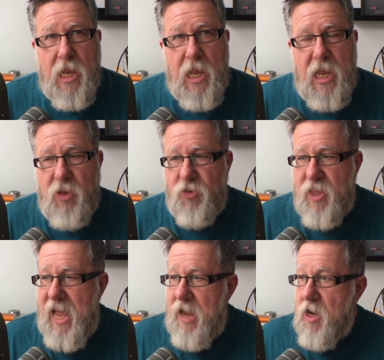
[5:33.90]
is
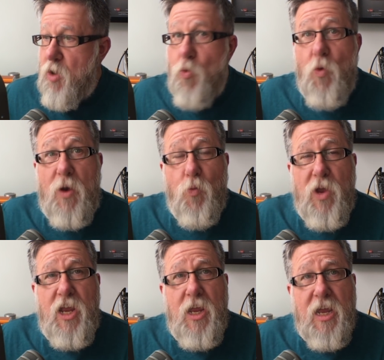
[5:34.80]
that when
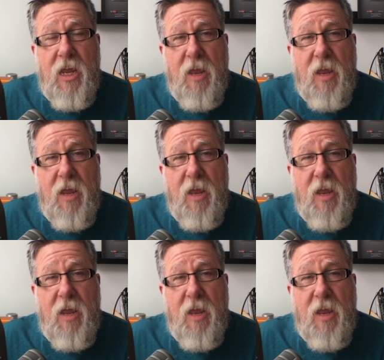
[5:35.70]
we